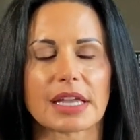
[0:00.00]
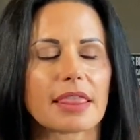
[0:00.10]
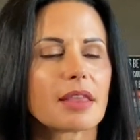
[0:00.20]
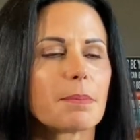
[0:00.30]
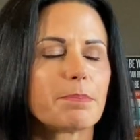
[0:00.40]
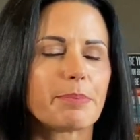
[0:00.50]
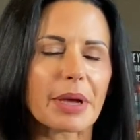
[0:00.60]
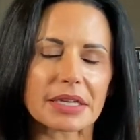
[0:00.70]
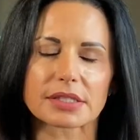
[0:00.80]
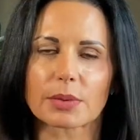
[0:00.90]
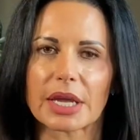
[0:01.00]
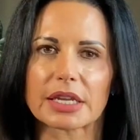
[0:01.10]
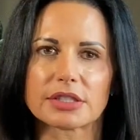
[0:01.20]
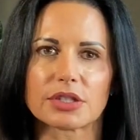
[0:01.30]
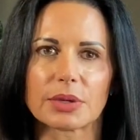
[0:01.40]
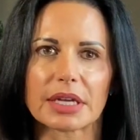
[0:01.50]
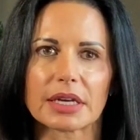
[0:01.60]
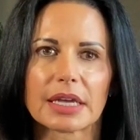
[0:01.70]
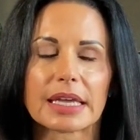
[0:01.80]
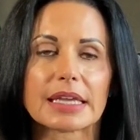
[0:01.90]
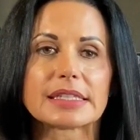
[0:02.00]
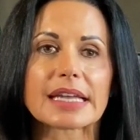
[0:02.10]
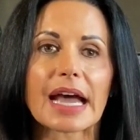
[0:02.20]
And the best way to do it is to